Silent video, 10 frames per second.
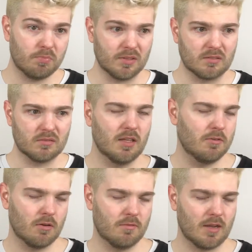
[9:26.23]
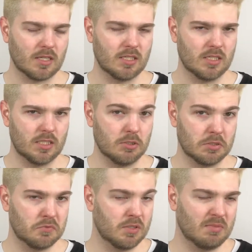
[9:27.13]
but if you're affected, you
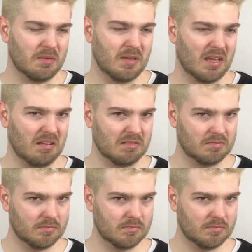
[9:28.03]
can ring my bell.